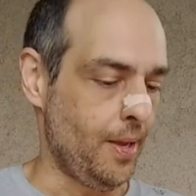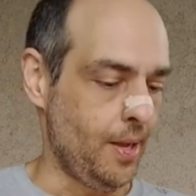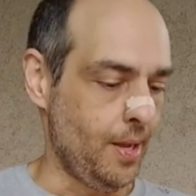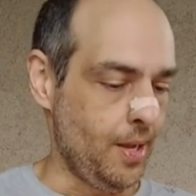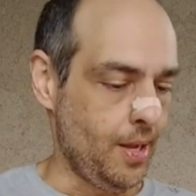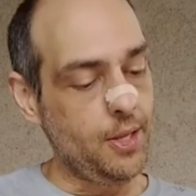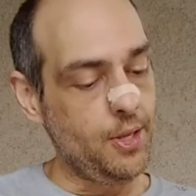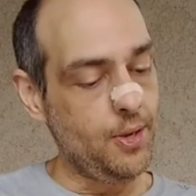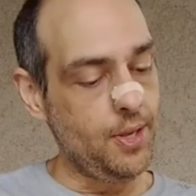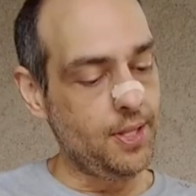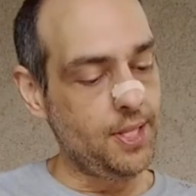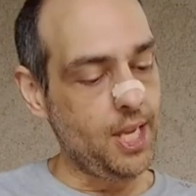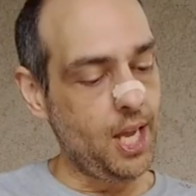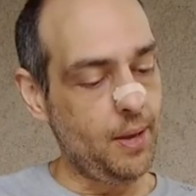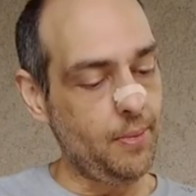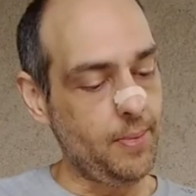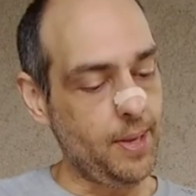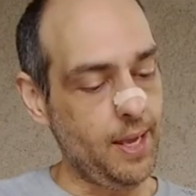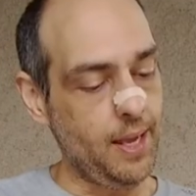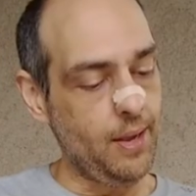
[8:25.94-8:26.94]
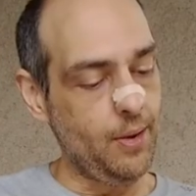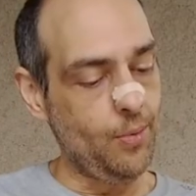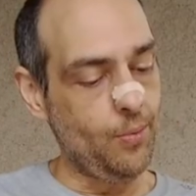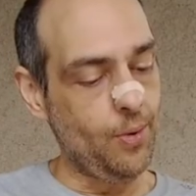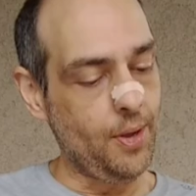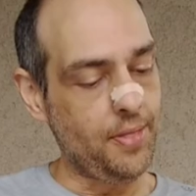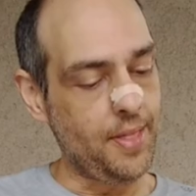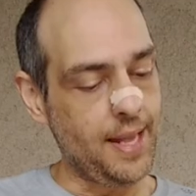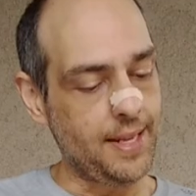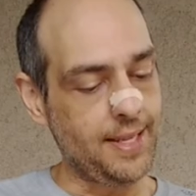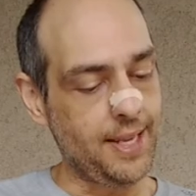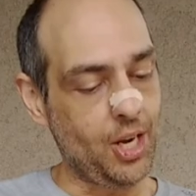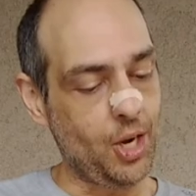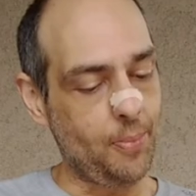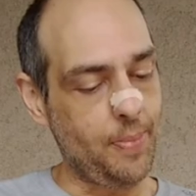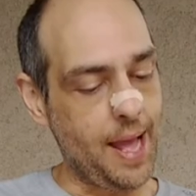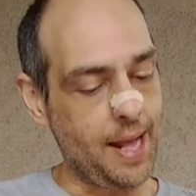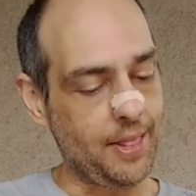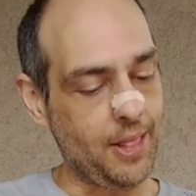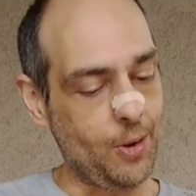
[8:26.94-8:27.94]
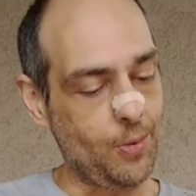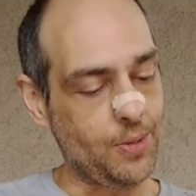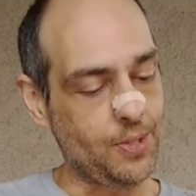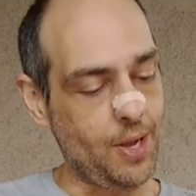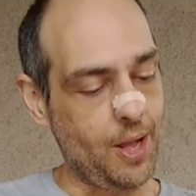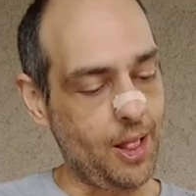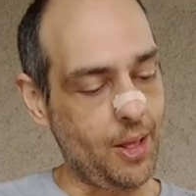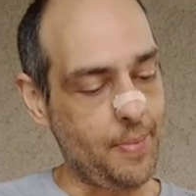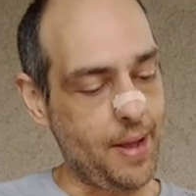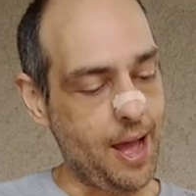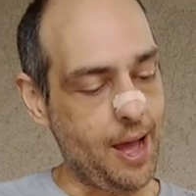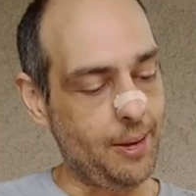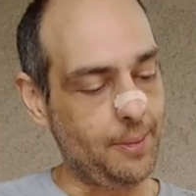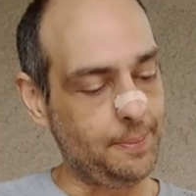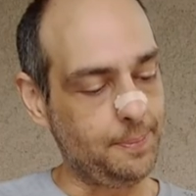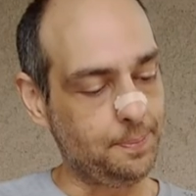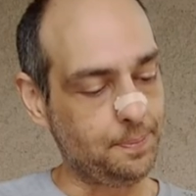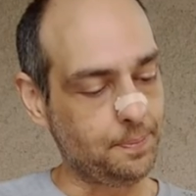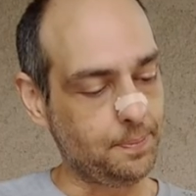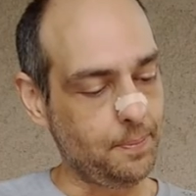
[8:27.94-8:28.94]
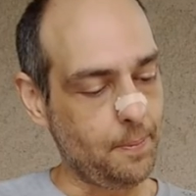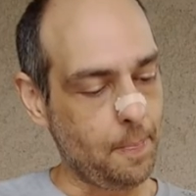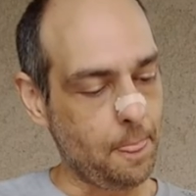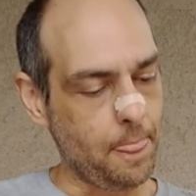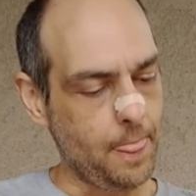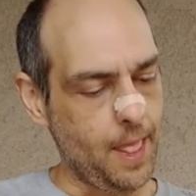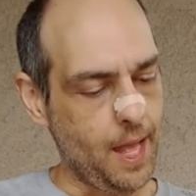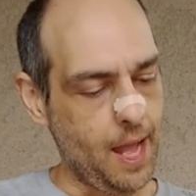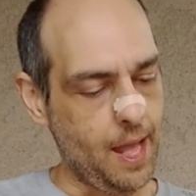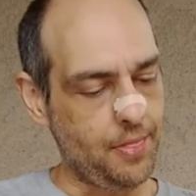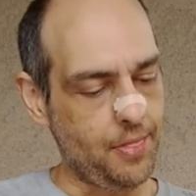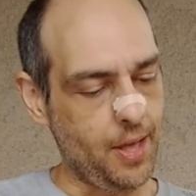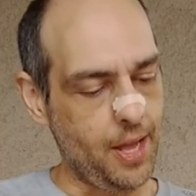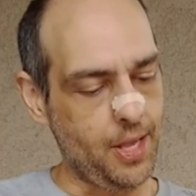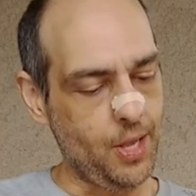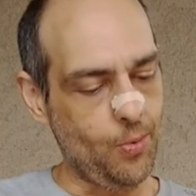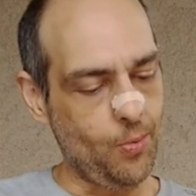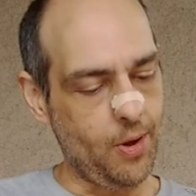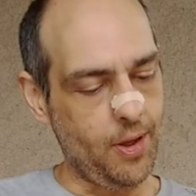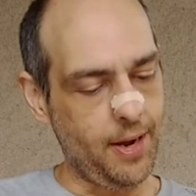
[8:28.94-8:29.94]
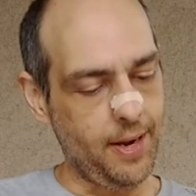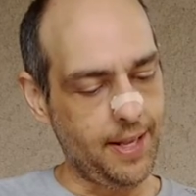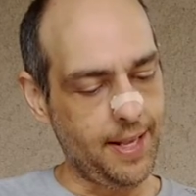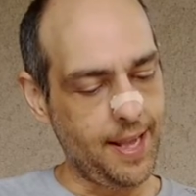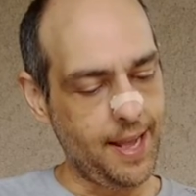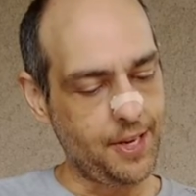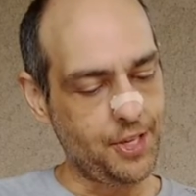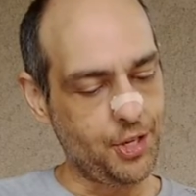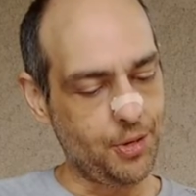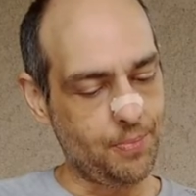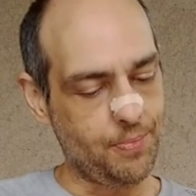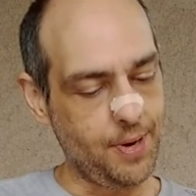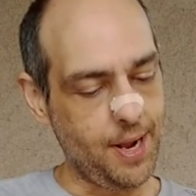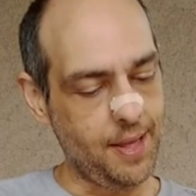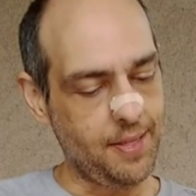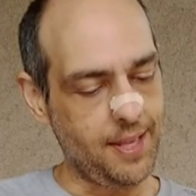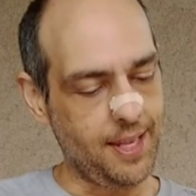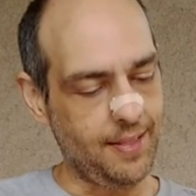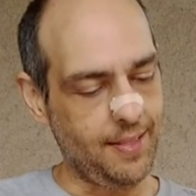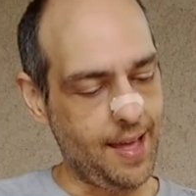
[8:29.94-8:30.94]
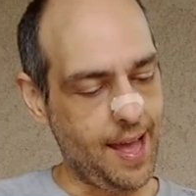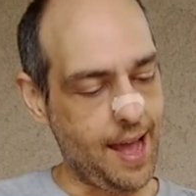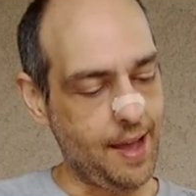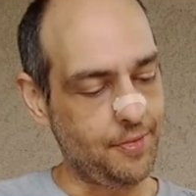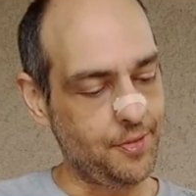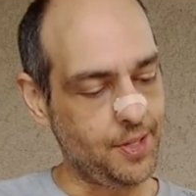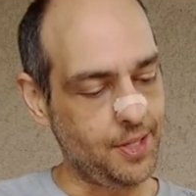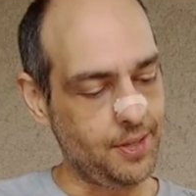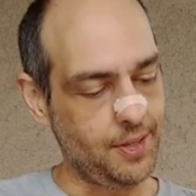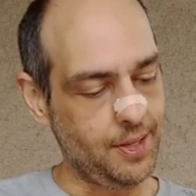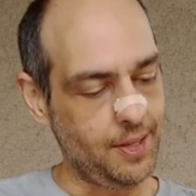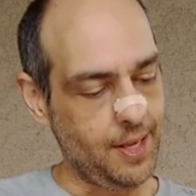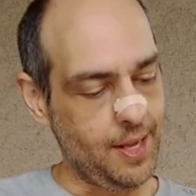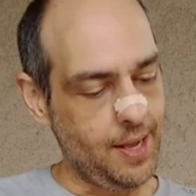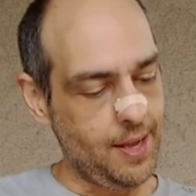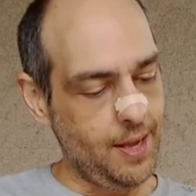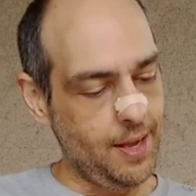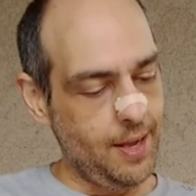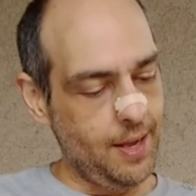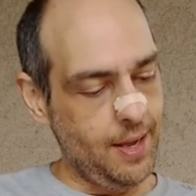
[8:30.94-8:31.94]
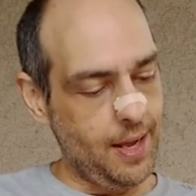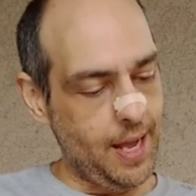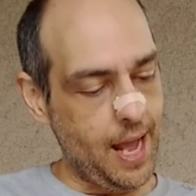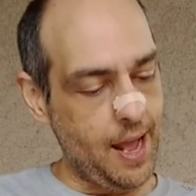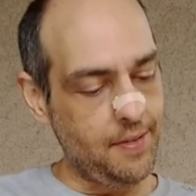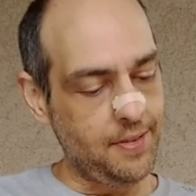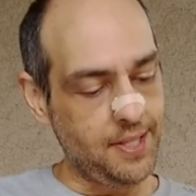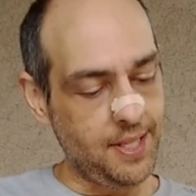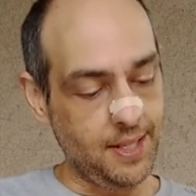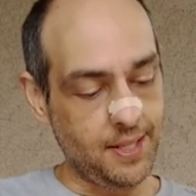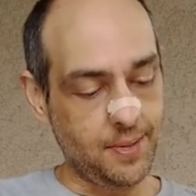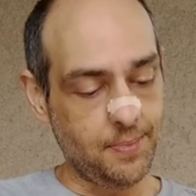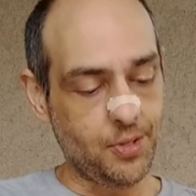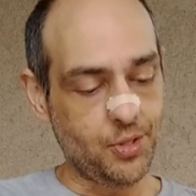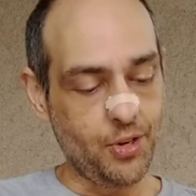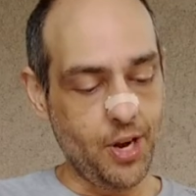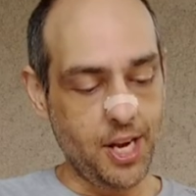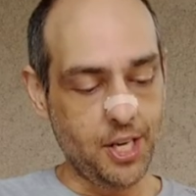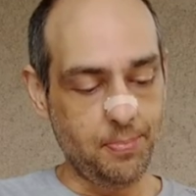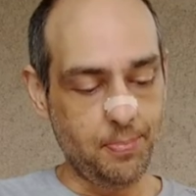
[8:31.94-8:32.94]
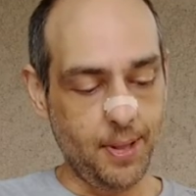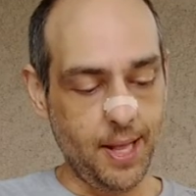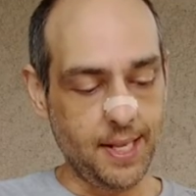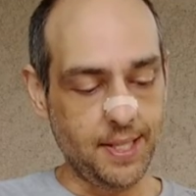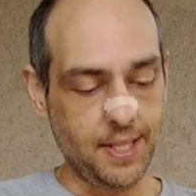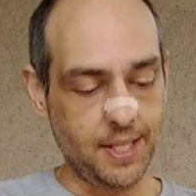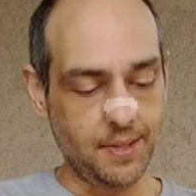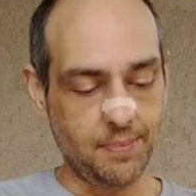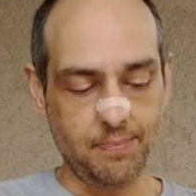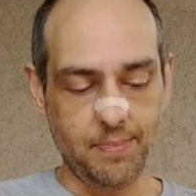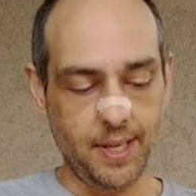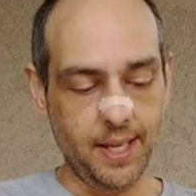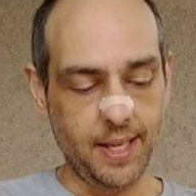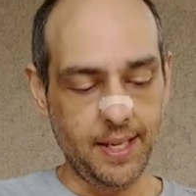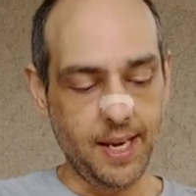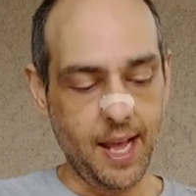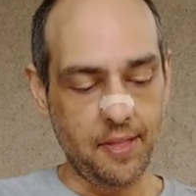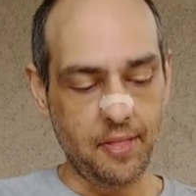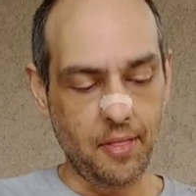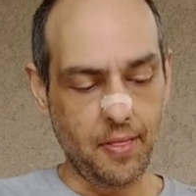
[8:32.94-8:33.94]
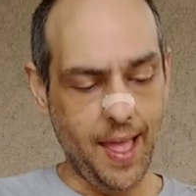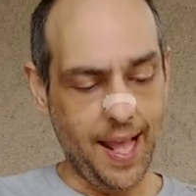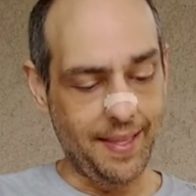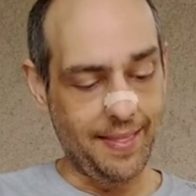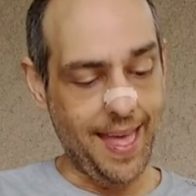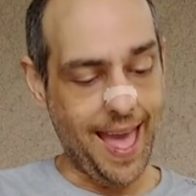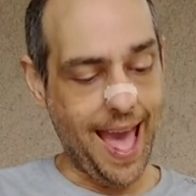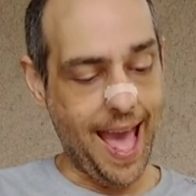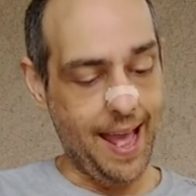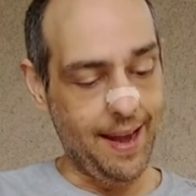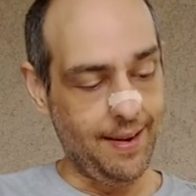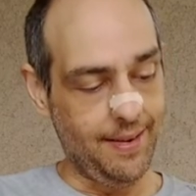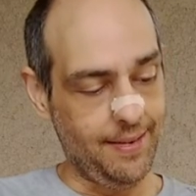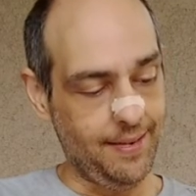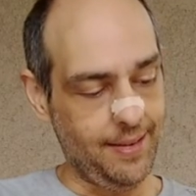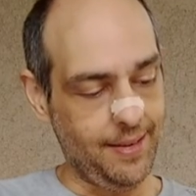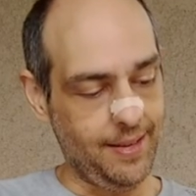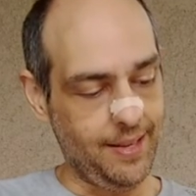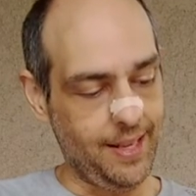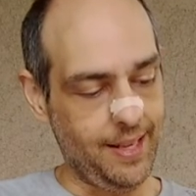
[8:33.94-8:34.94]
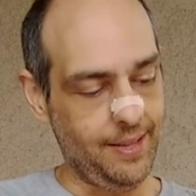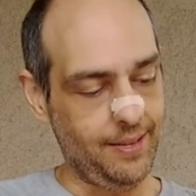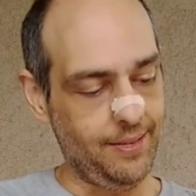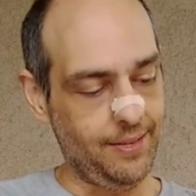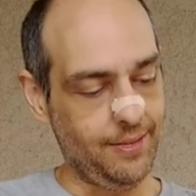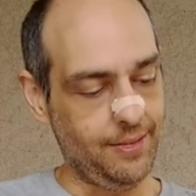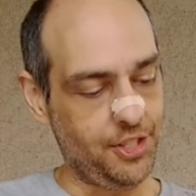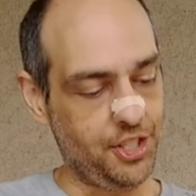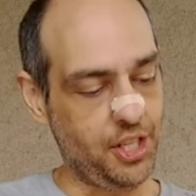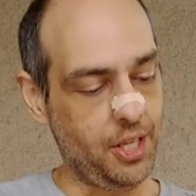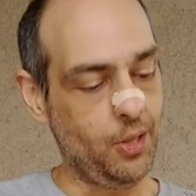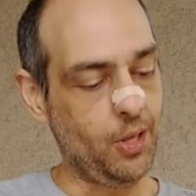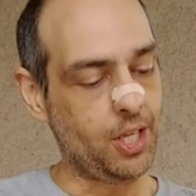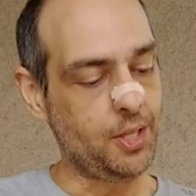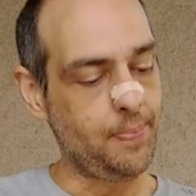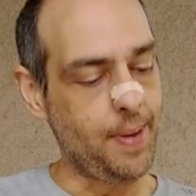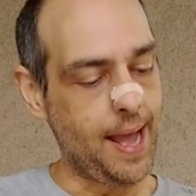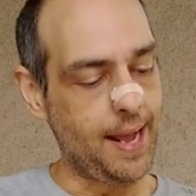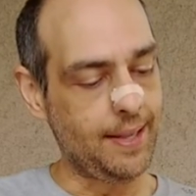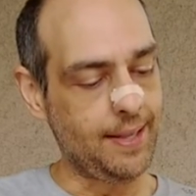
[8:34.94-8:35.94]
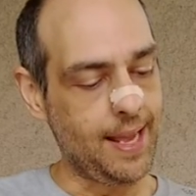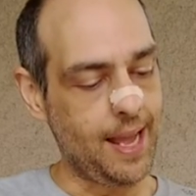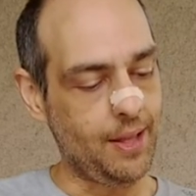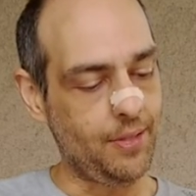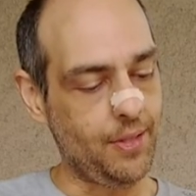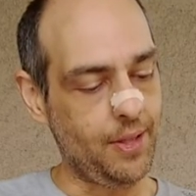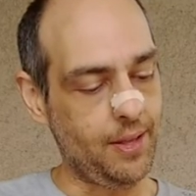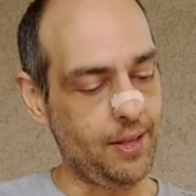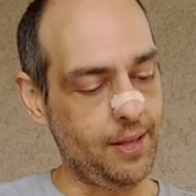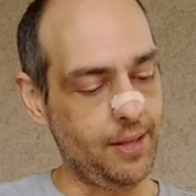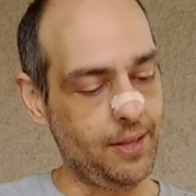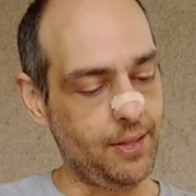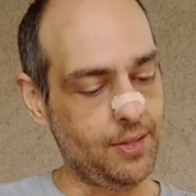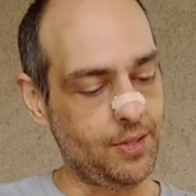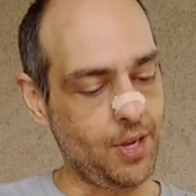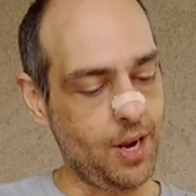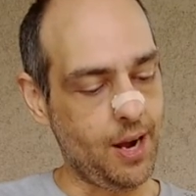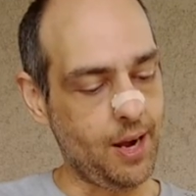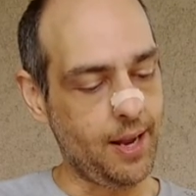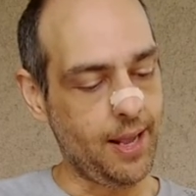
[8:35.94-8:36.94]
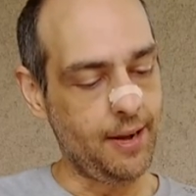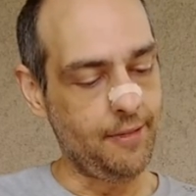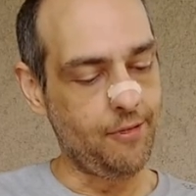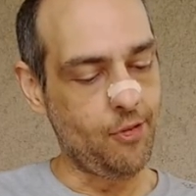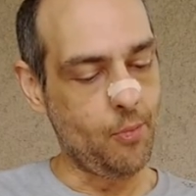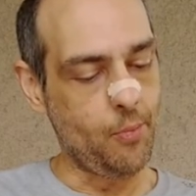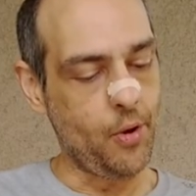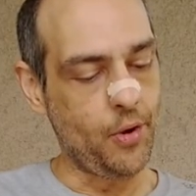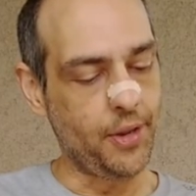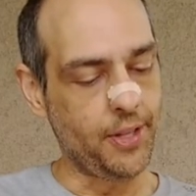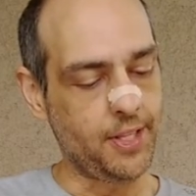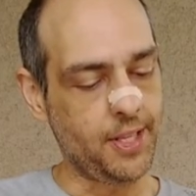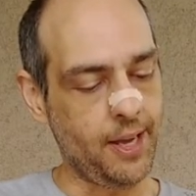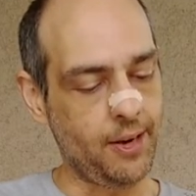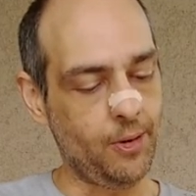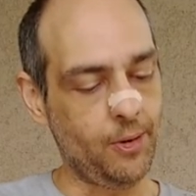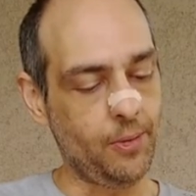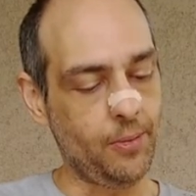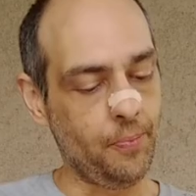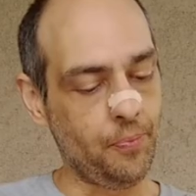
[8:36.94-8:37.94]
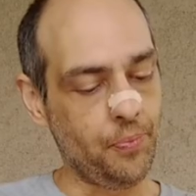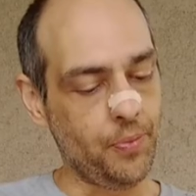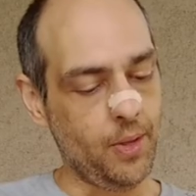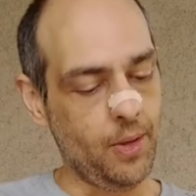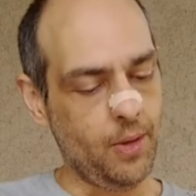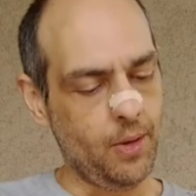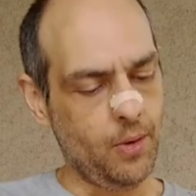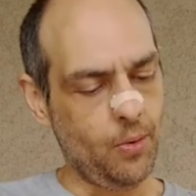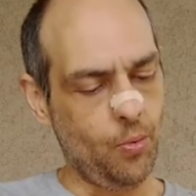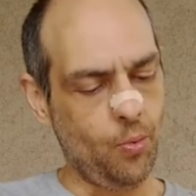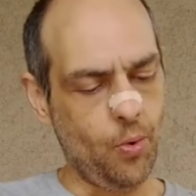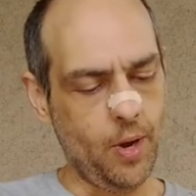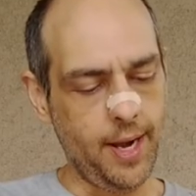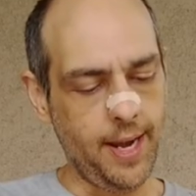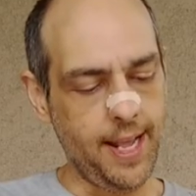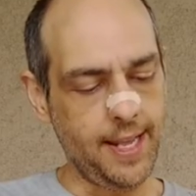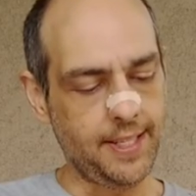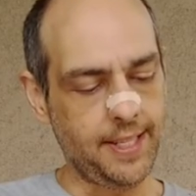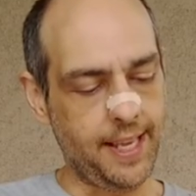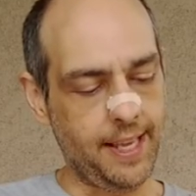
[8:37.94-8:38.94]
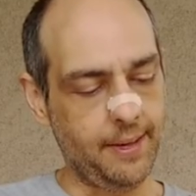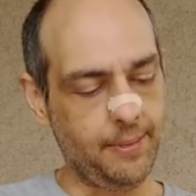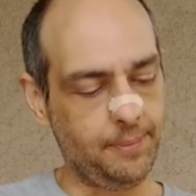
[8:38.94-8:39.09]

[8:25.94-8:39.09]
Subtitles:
You can tell me what that tunnel back there was all about. I thought you wanted to catch your breath, he laughed. I've seen some strange places, but nothing like that. She looked back down the dark and foreboding tunnel. What is it?